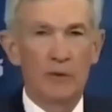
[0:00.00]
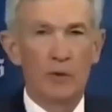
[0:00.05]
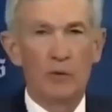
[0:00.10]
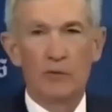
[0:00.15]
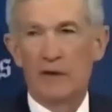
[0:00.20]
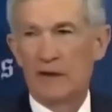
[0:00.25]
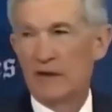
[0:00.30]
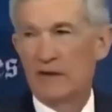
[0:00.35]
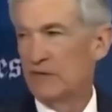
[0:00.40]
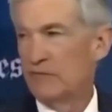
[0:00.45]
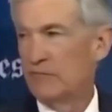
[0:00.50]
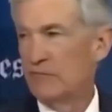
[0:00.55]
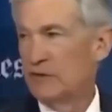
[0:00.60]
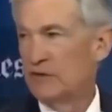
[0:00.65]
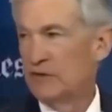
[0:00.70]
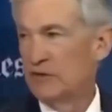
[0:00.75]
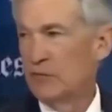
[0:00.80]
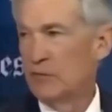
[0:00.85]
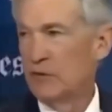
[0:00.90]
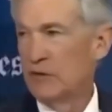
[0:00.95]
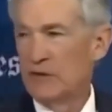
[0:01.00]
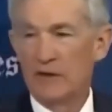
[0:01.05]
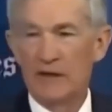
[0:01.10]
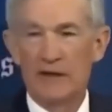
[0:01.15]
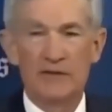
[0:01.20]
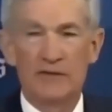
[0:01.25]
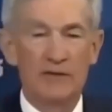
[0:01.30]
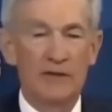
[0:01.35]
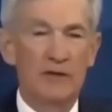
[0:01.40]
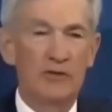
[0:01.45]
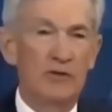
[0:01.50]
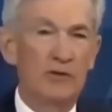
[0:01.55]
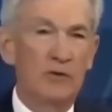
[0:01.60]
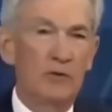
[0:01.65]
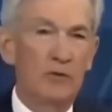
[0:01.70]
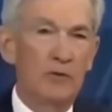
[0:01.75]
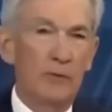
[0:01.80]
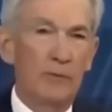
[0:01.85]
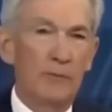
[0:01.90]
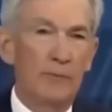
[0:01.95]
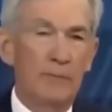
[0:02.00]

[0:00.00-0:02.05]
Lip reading: Only it's virtual, it's digital.